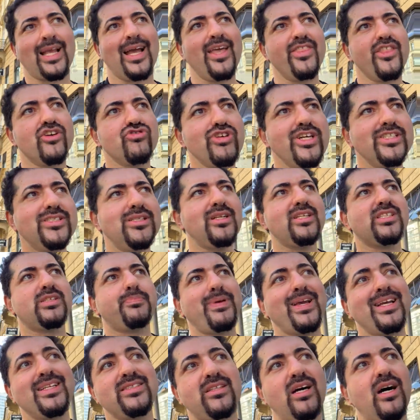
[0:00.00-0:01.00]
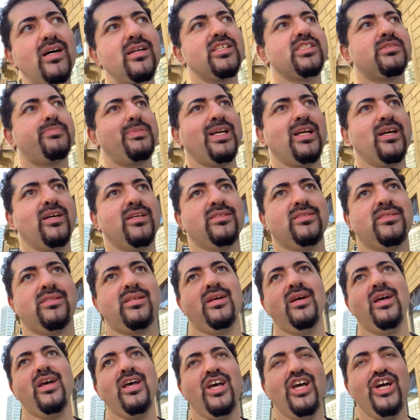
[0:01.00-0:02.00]
And the reason it's being done is because,
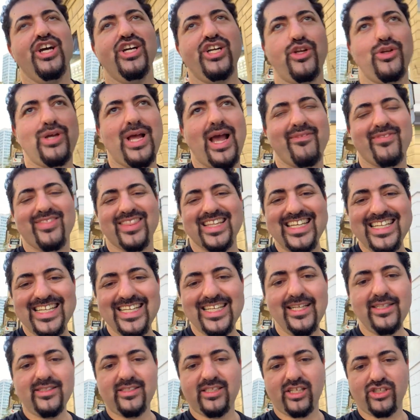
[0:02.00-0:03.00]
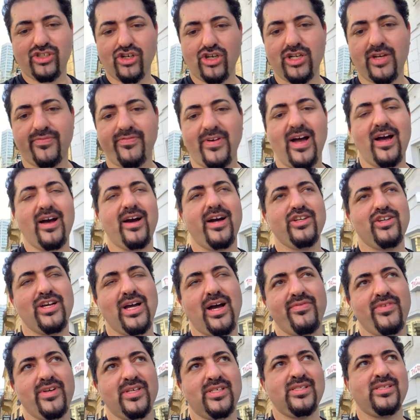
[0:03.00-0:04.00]
you know, you have Leeds certified, you
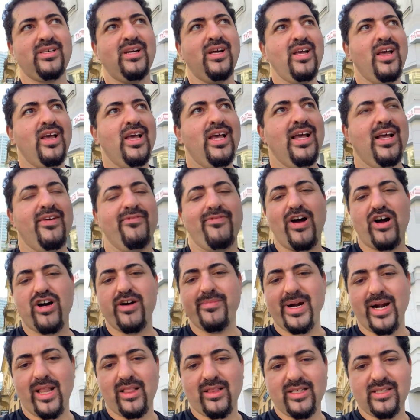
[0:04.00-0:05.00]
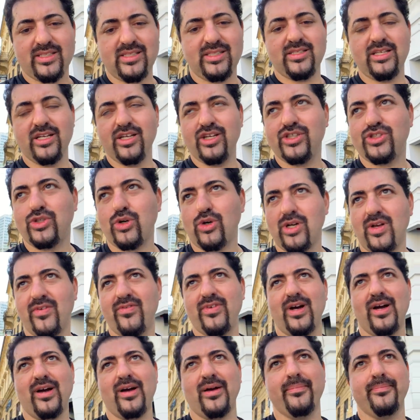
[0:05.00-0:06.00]
have this environmentalist sort of
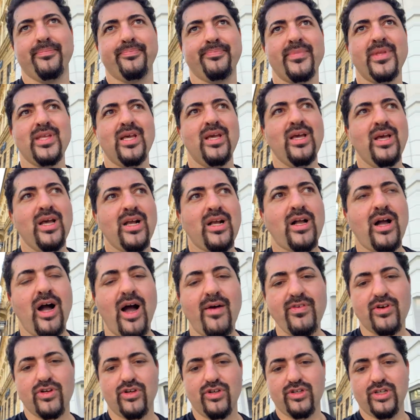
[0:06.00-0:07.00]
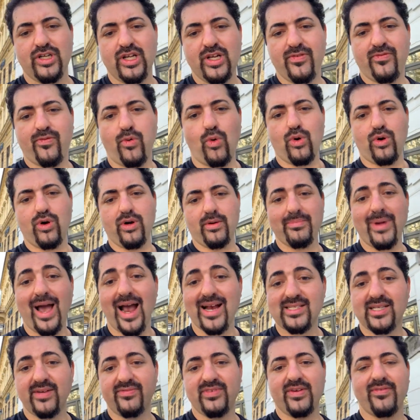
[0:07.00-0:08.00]
cover for
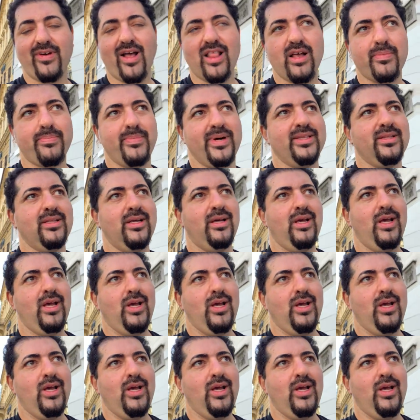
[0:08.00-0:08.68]
massive development,